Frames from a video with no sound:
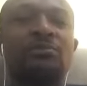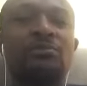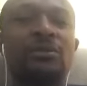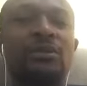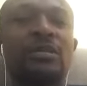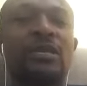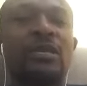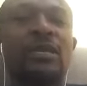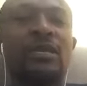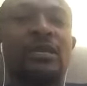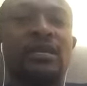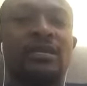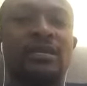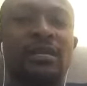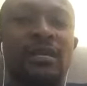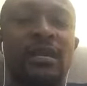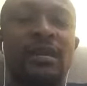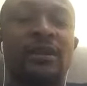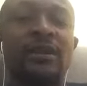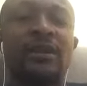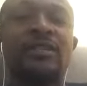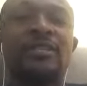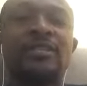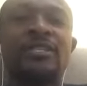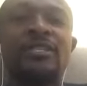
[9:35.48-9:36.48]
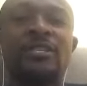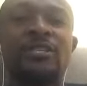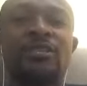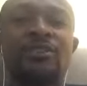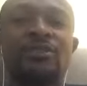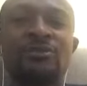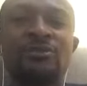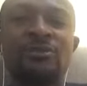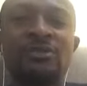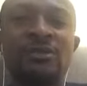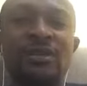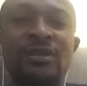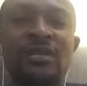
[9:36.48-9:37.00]
but I can guarantee
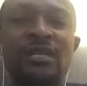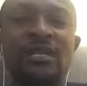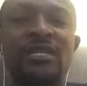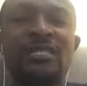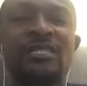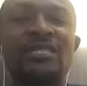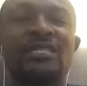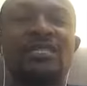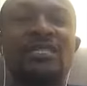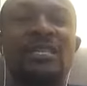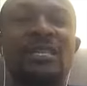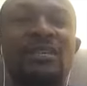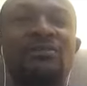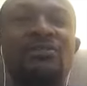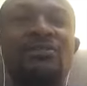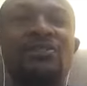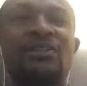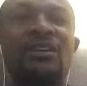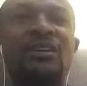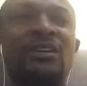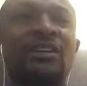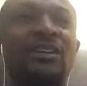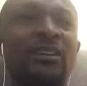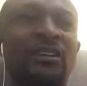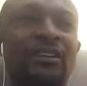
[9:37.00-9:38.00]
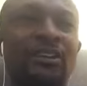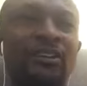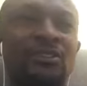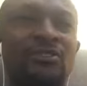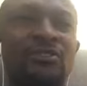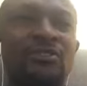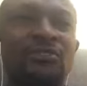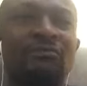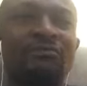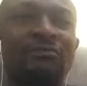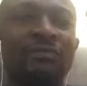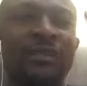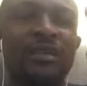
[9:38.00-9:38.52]
you it saves you a lot
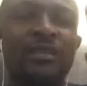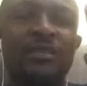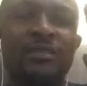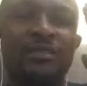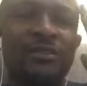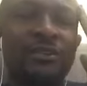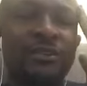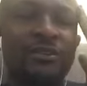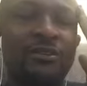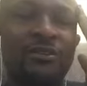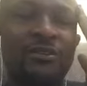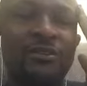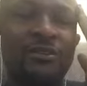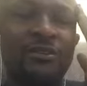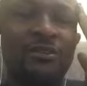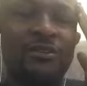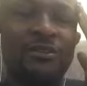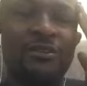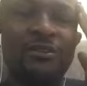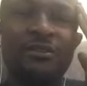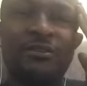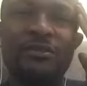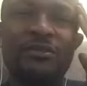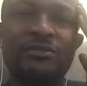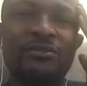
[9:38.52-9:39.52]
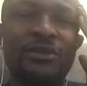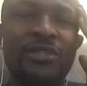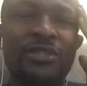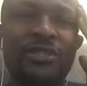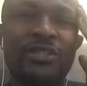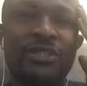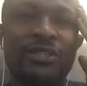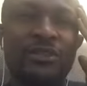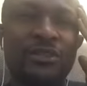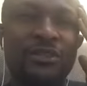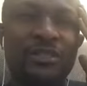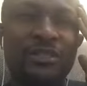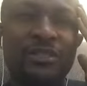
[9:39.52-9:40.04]
of mental
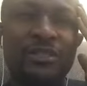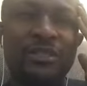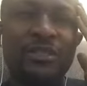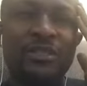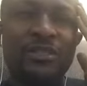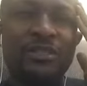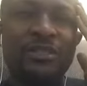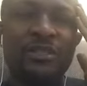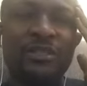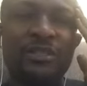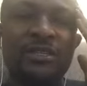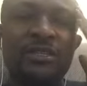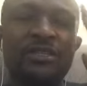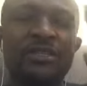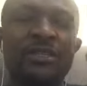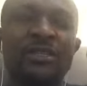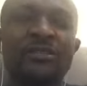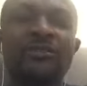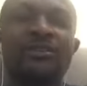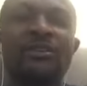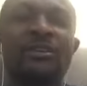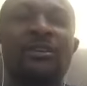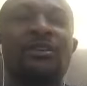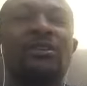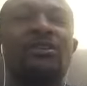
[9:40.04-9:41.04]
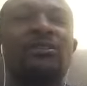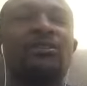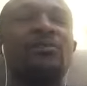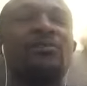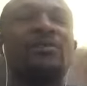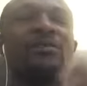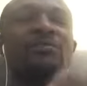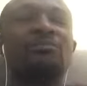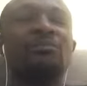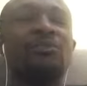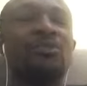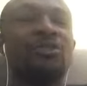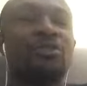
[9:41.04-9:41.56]
resources, saves you a lot of
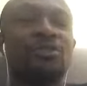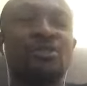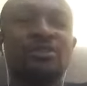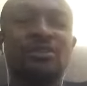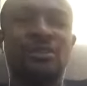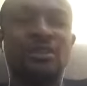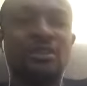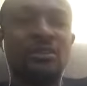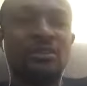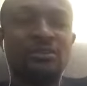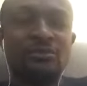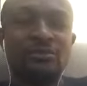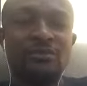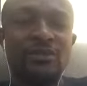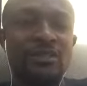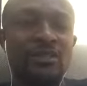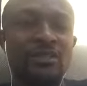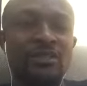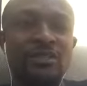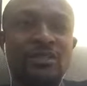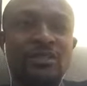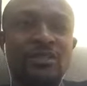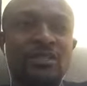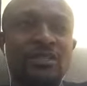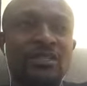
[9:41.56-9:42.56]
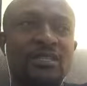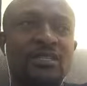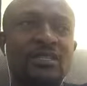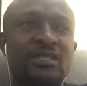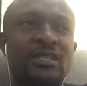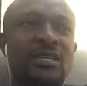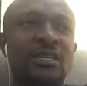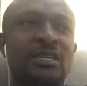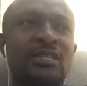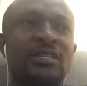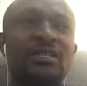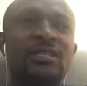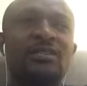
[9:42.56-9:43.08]
emotional resources,
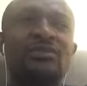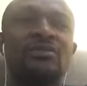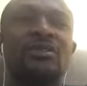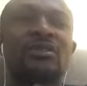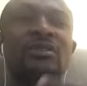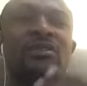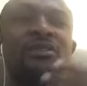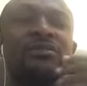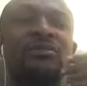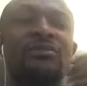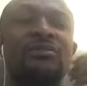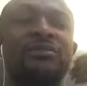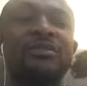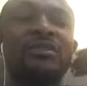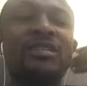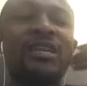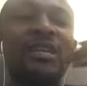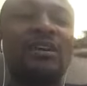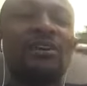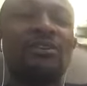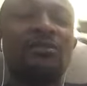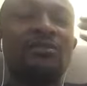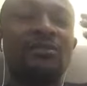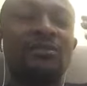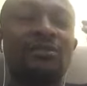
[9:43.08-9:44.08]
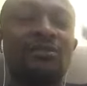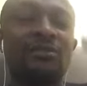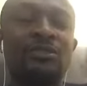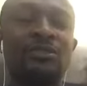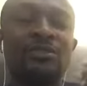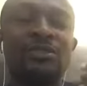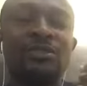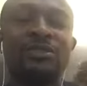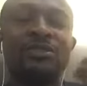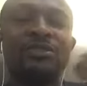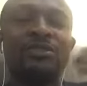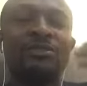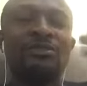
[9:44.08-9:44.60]
you a lot of
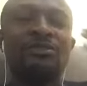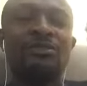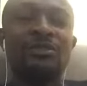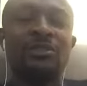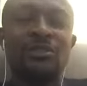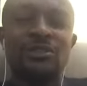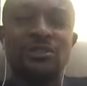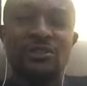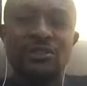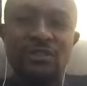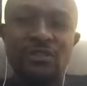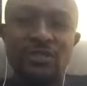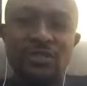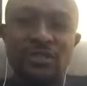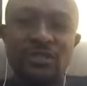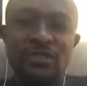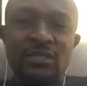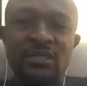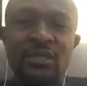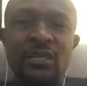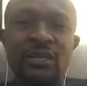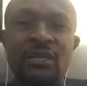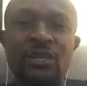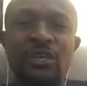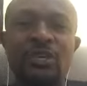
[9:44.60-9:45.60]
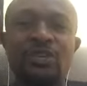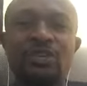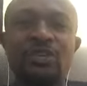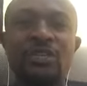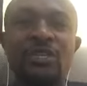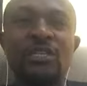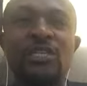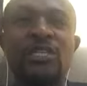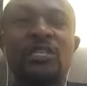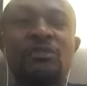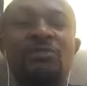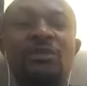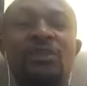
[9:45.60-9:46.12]
psychological resources. You
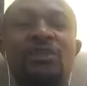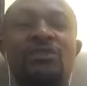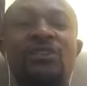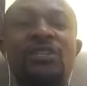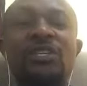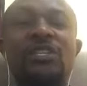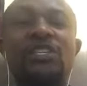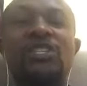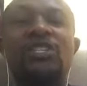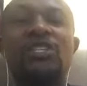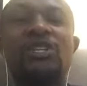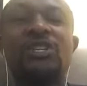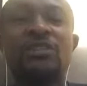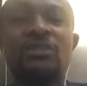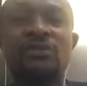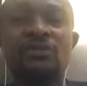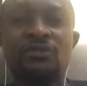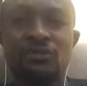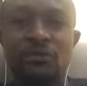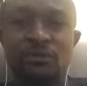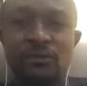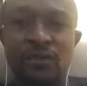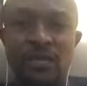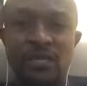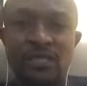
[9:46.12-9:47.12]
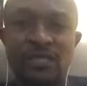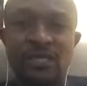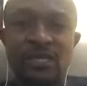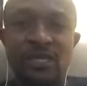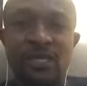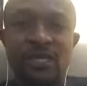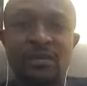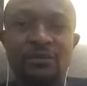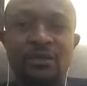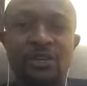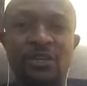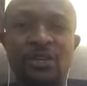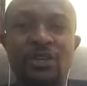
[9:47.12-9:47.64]
need to be resourceful per
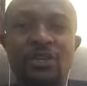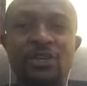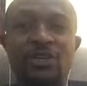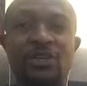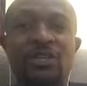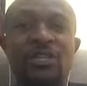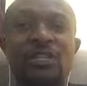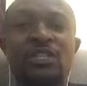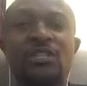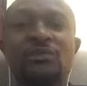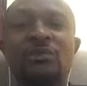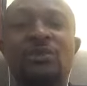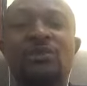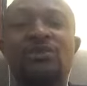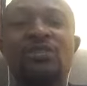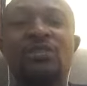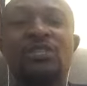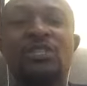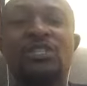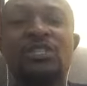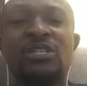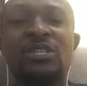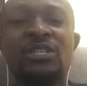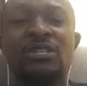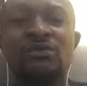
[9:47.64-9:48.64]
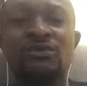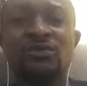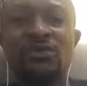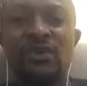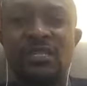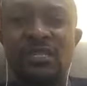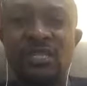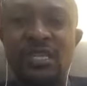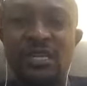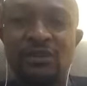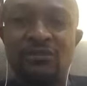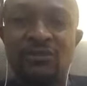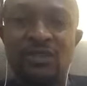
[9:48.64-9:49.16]
time. You need to be resourceful
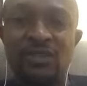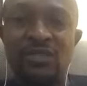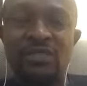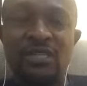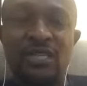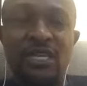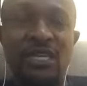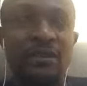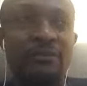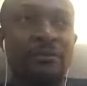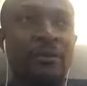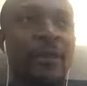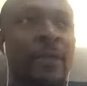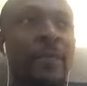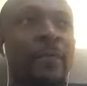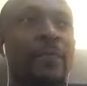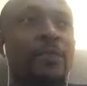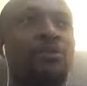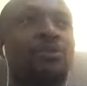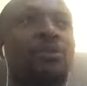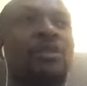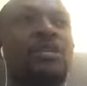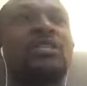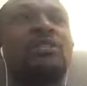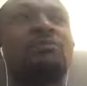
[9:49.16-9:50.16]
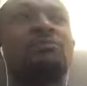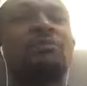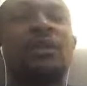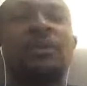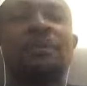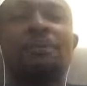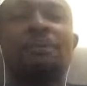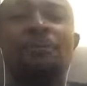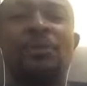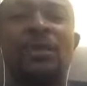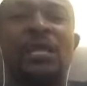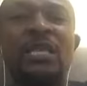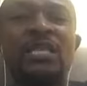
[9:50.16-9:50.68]
at every time. You need to be
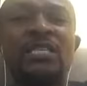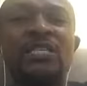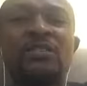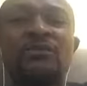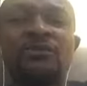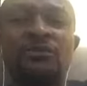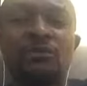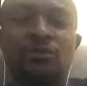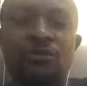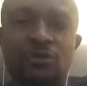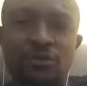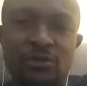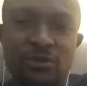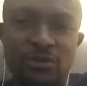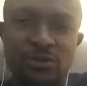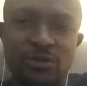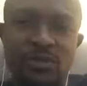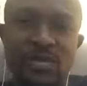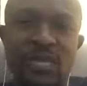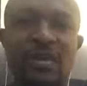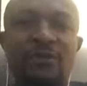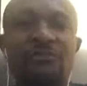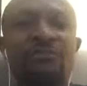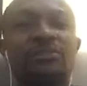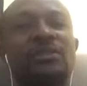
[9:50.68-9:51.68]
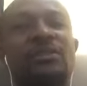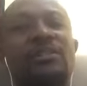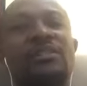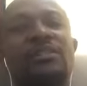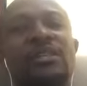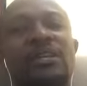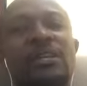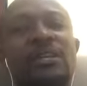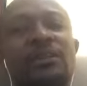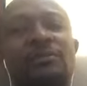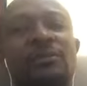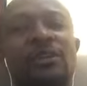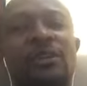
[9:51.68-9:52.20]
peaceful every
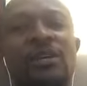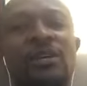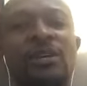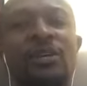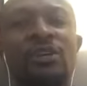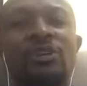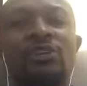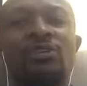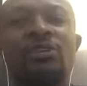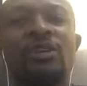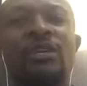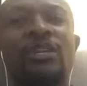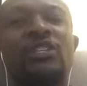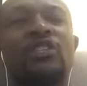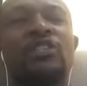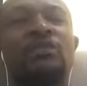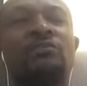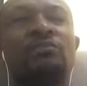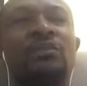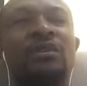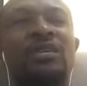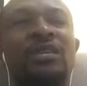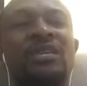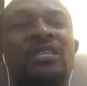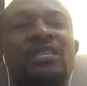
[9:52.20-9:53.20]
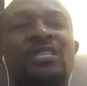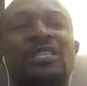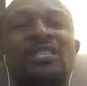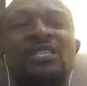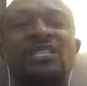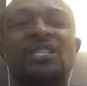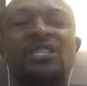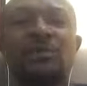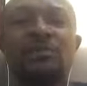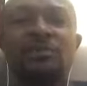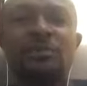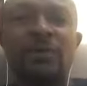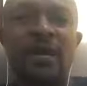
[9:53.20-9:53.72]
time. You need to be
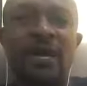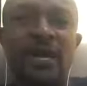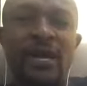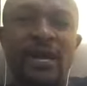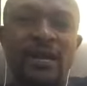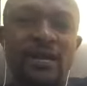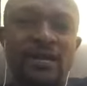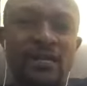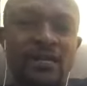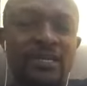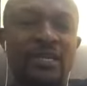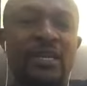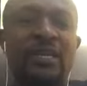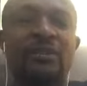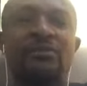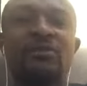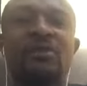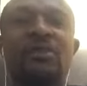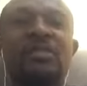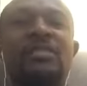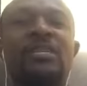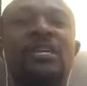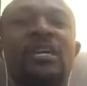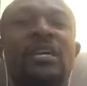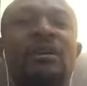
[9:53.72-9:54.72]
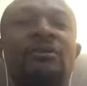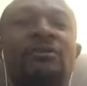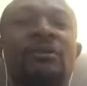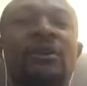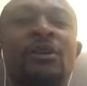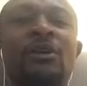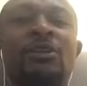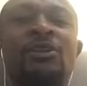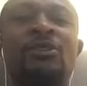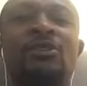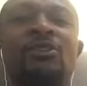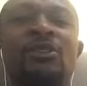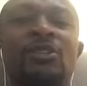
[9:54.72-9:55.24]
inspired every time.
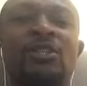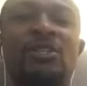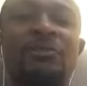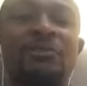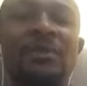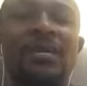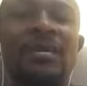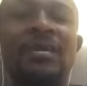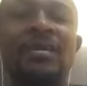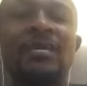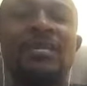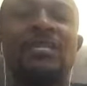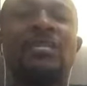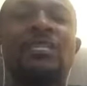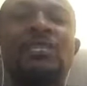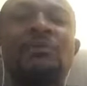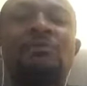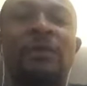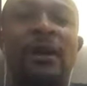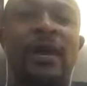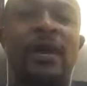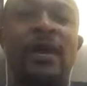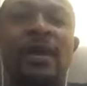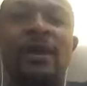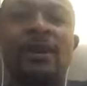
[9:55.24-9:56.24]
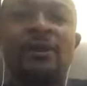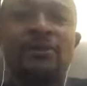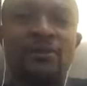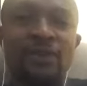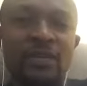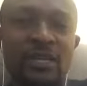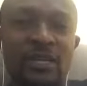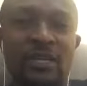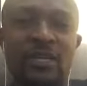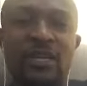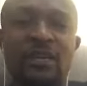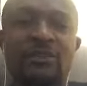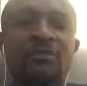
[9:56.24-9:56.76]
You need to be
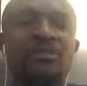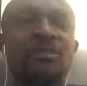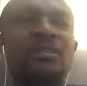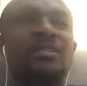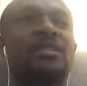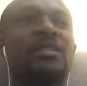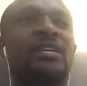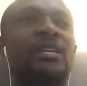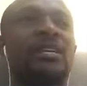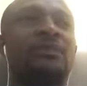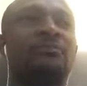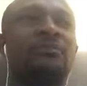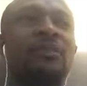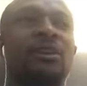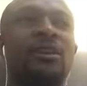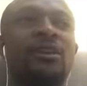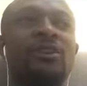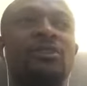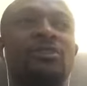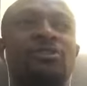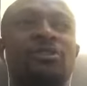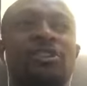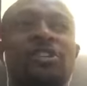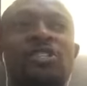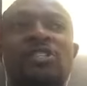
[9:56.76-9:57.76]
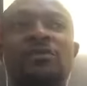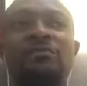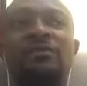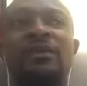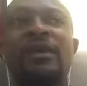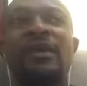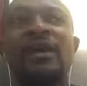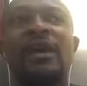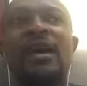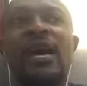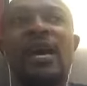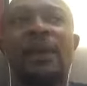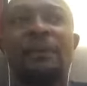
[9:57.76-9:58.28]
inspiring every time. You need to
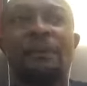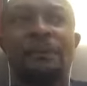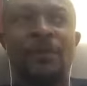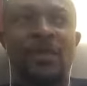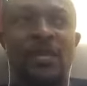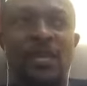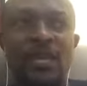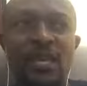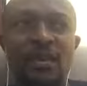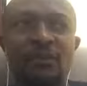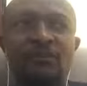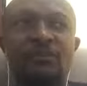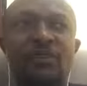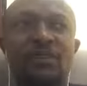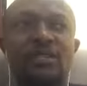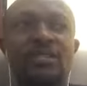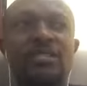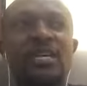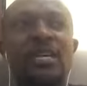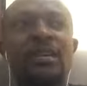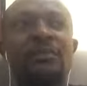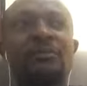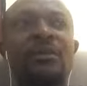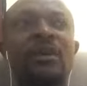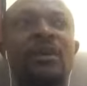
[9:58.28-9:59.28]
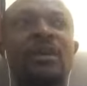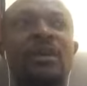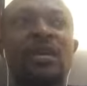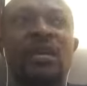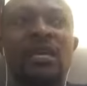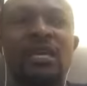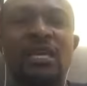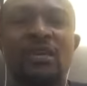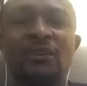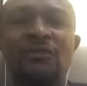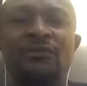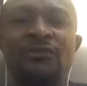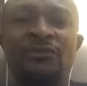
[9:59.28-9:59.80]
be happy every time.
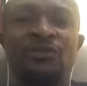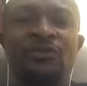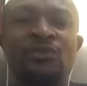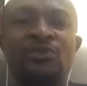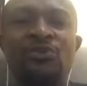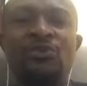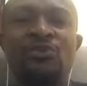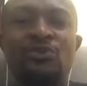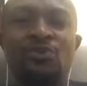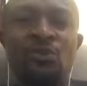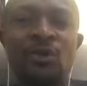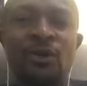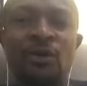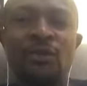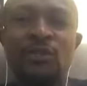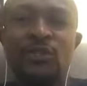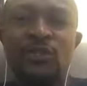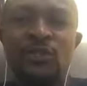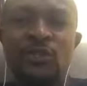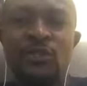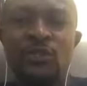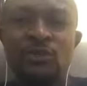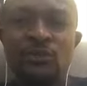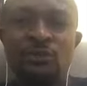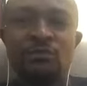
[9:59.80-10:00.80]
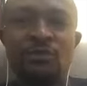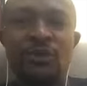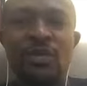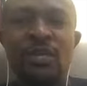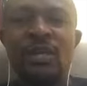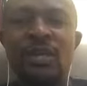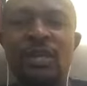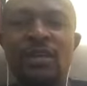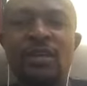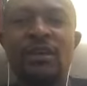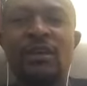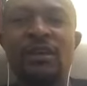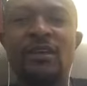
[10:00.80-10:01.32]
If you want to
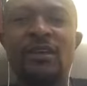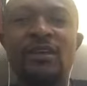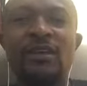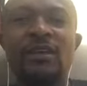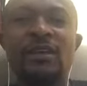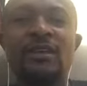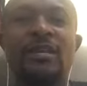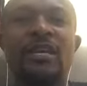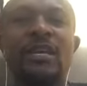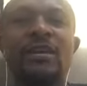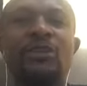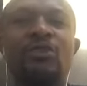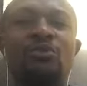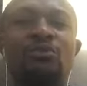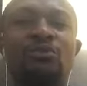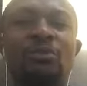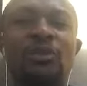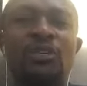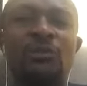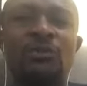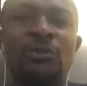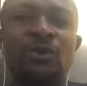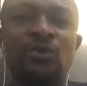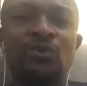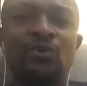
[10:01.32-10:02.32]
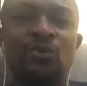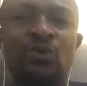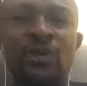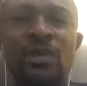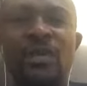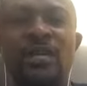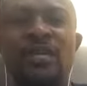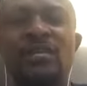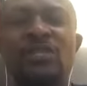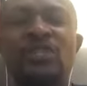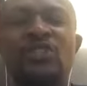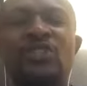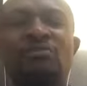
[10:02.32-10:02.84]
be, then you must be
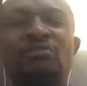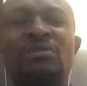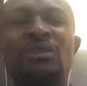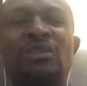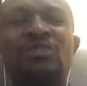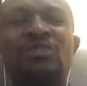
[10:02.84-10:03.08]
willing to be